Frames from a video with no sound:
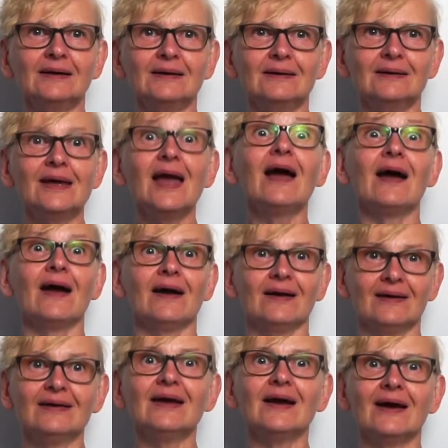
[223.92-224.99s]
Yeah.
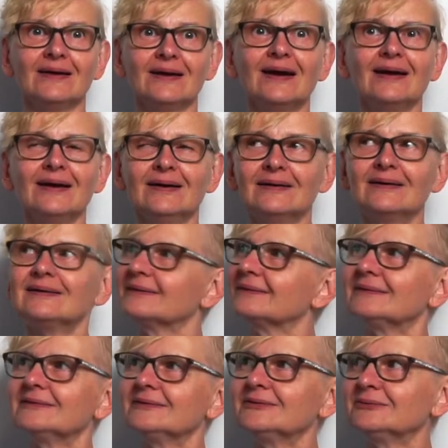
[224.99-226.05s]

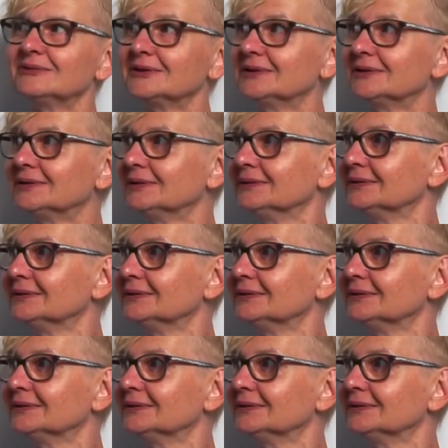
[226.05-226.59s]
Oh my God.